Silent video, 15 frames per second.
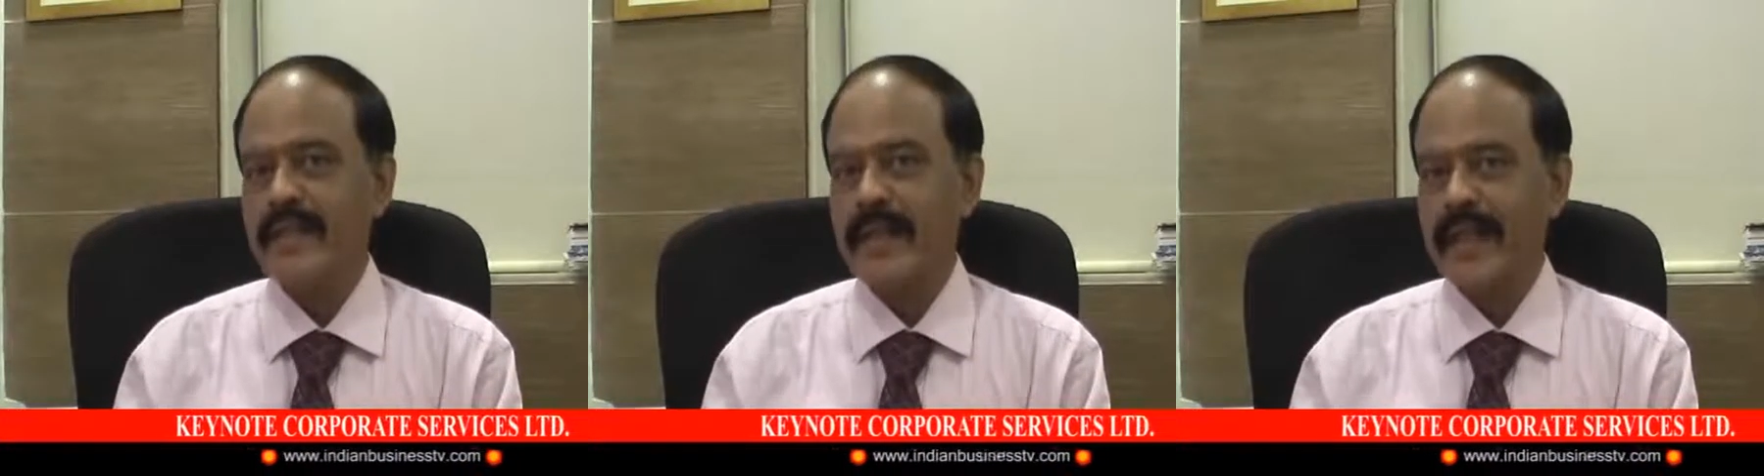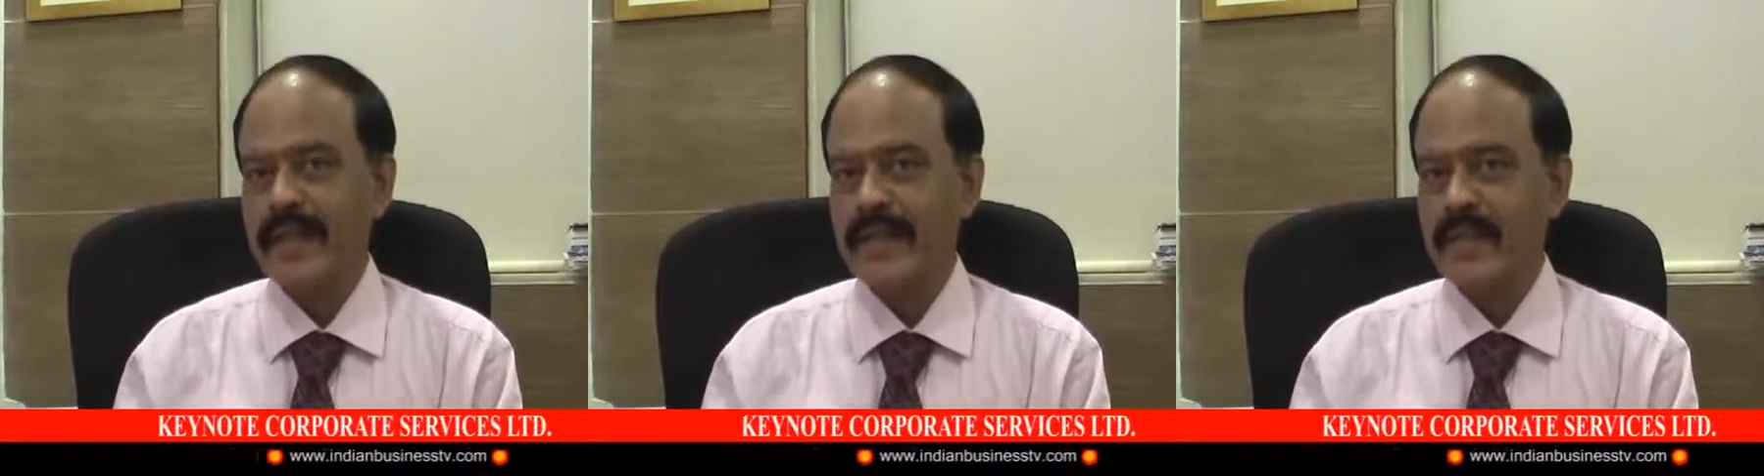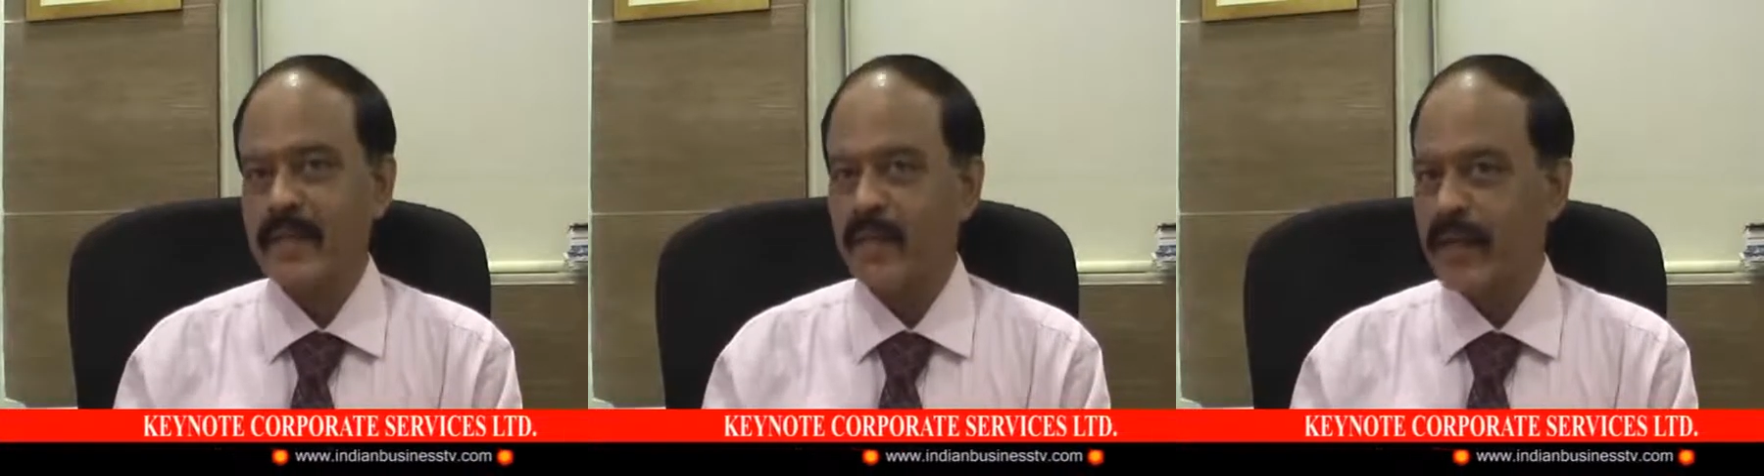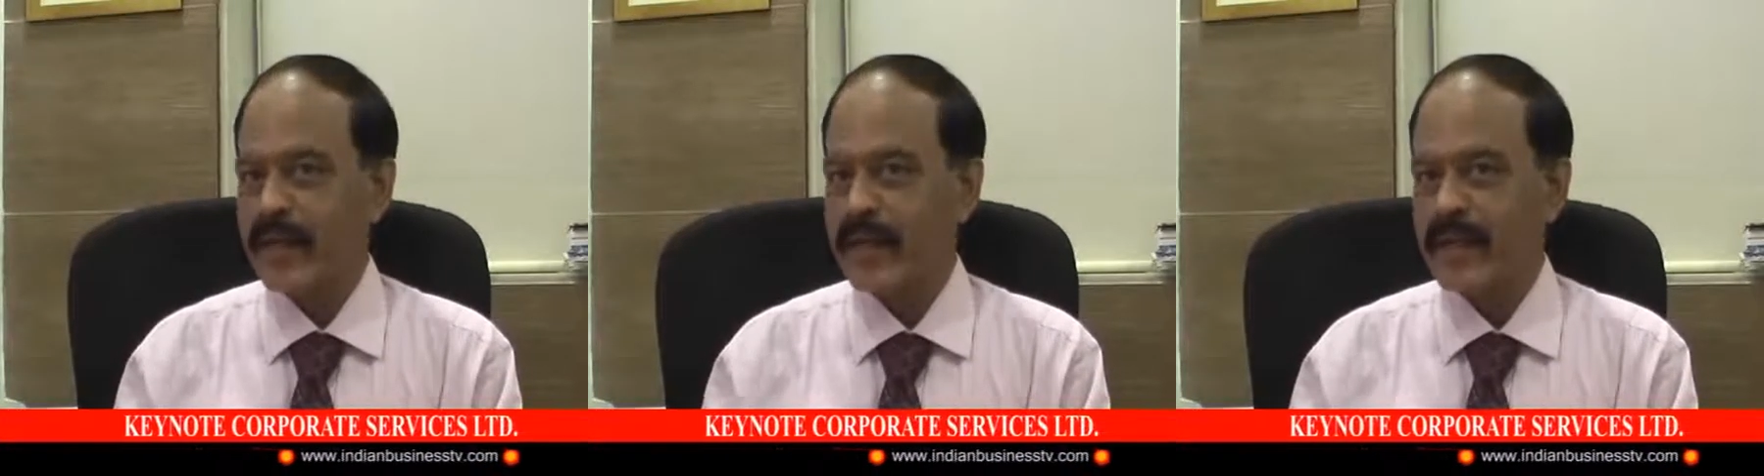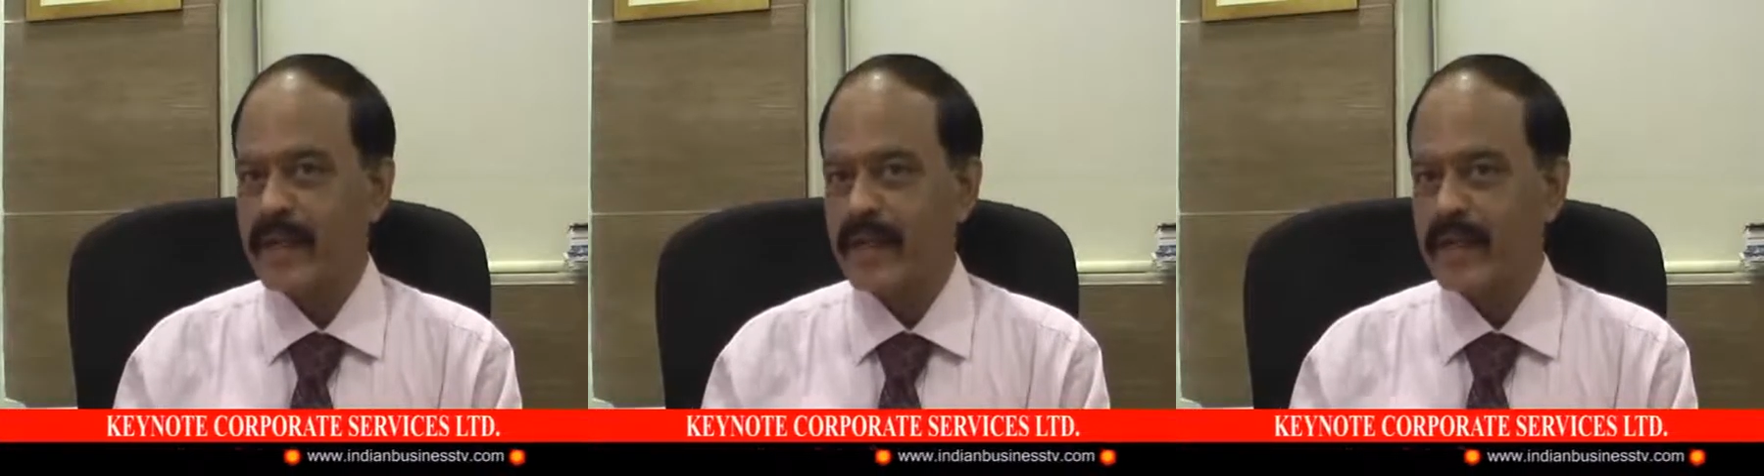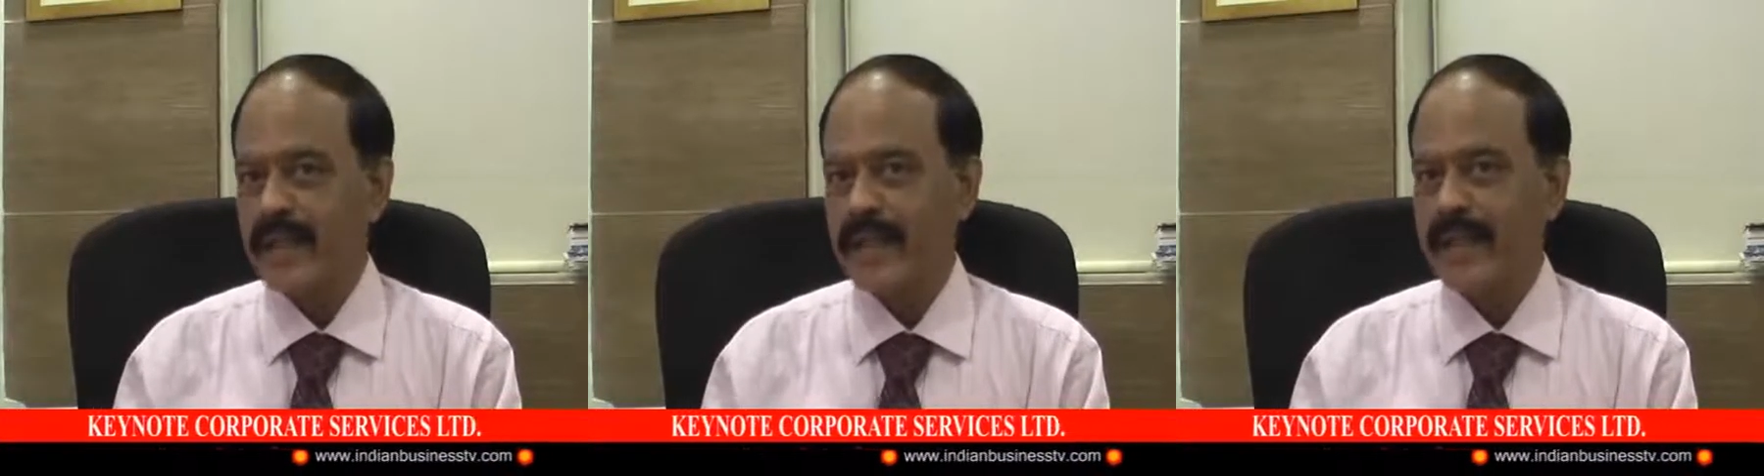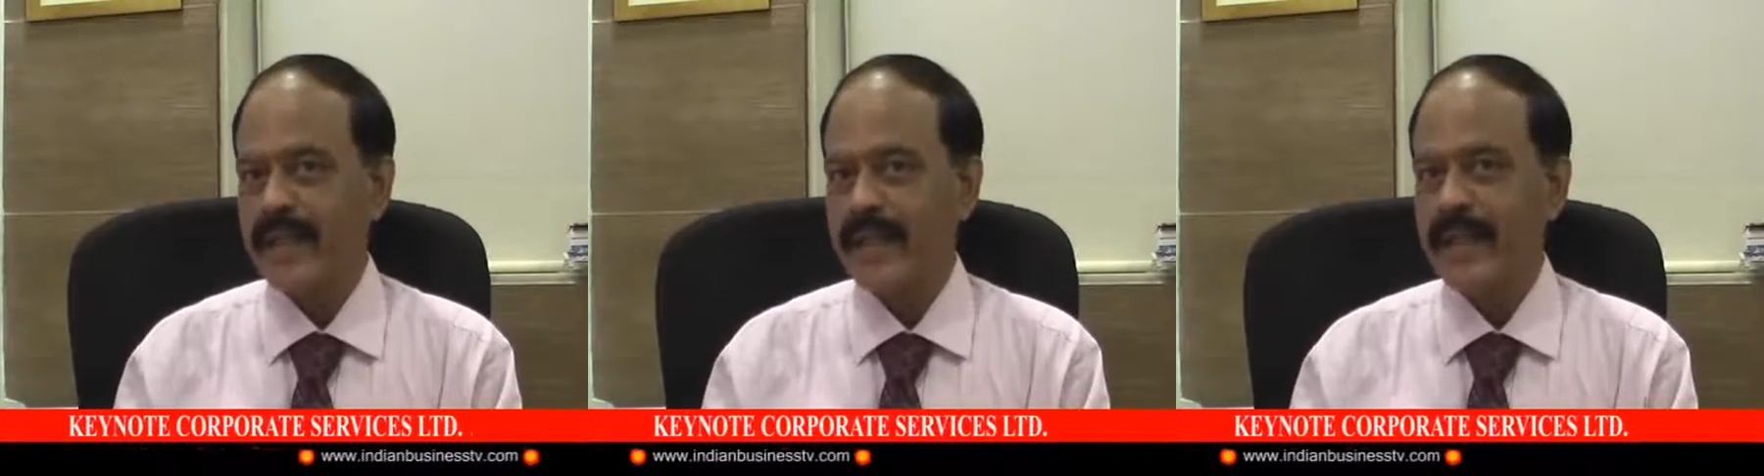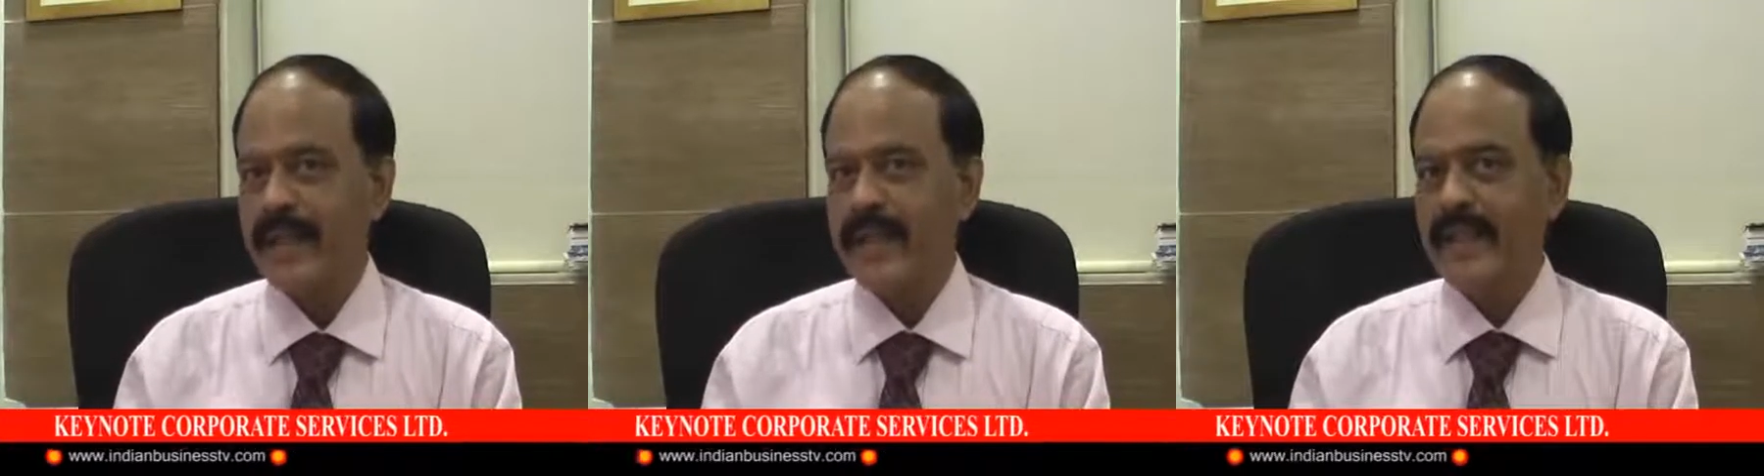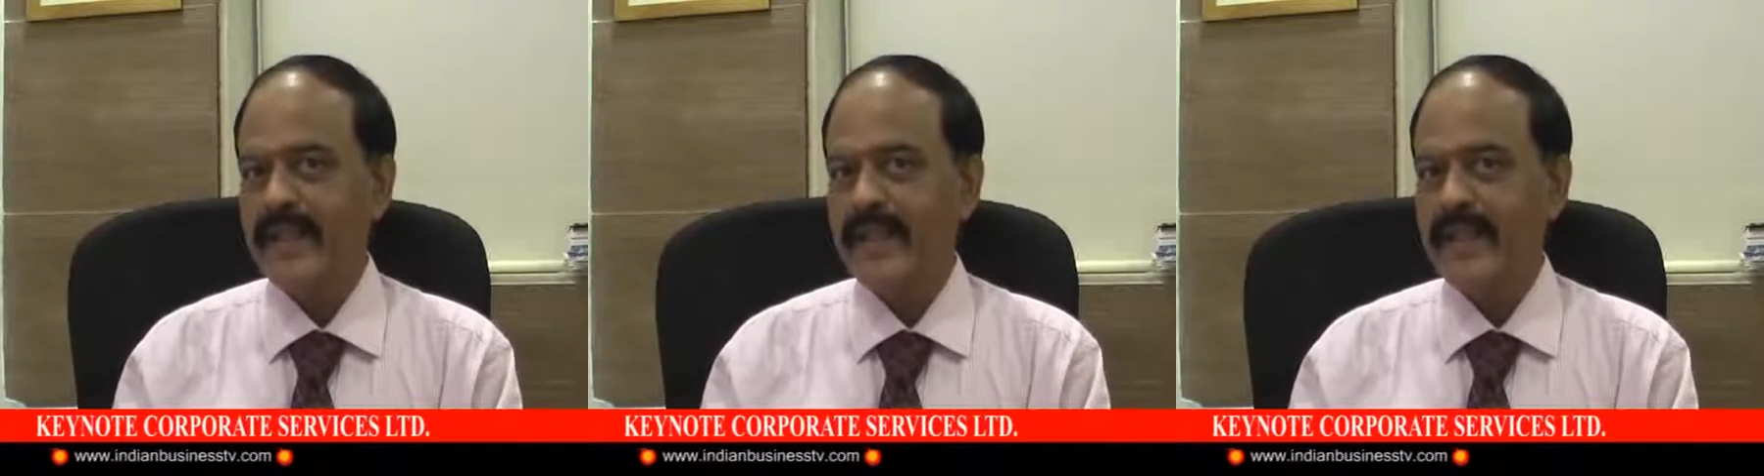tax very regularly,